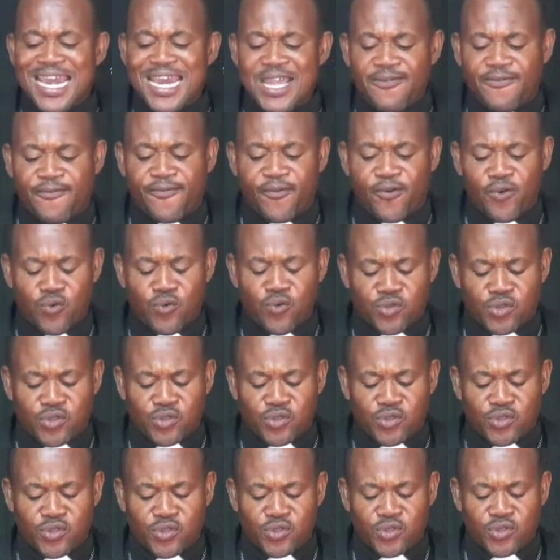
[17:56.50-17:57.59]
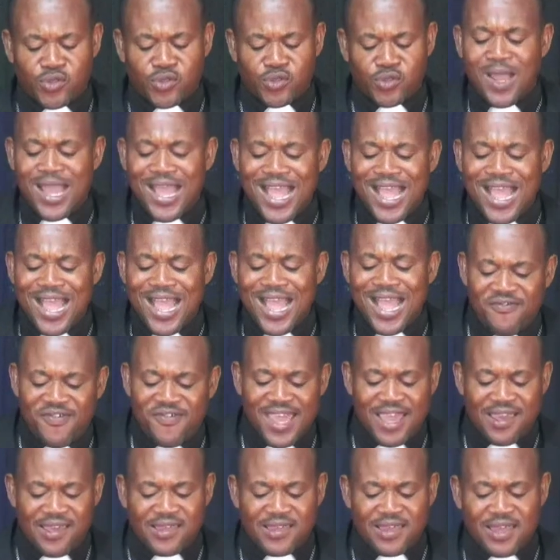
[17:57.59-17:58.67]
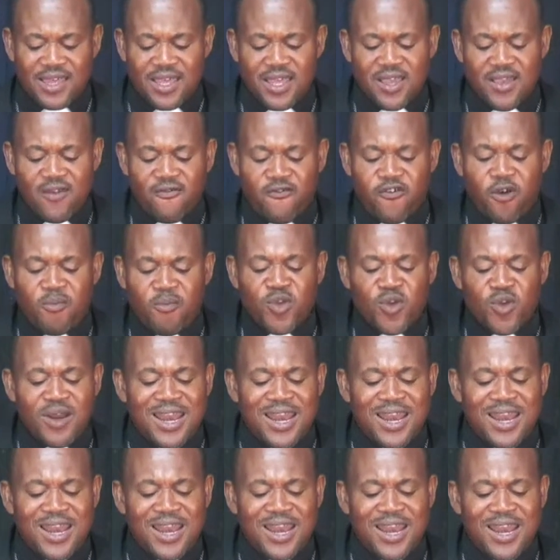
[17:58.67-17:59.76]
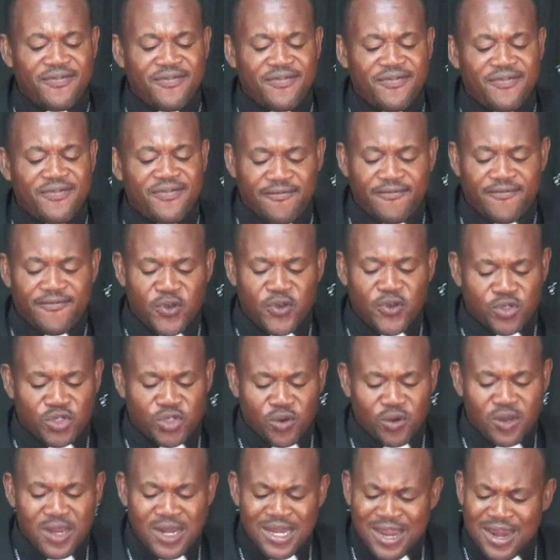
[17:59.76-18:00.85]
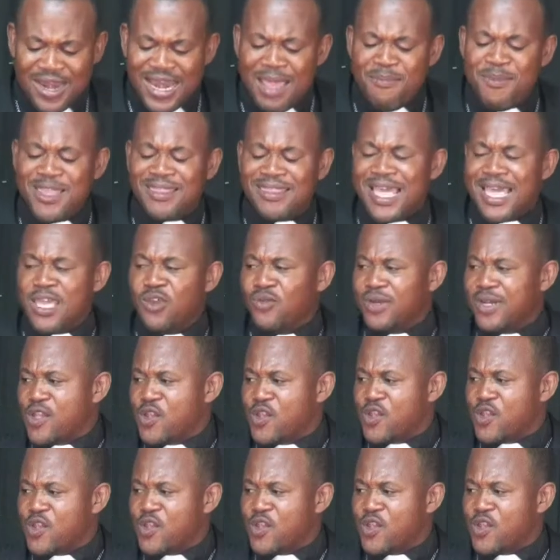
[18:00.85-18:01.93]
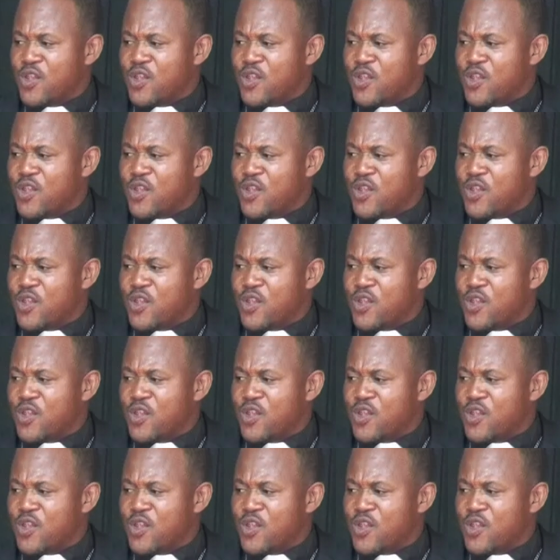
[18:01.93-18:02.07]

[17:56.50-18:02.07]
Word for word: fruit to harvest from your life in the future. Now, let me tell you this quickly.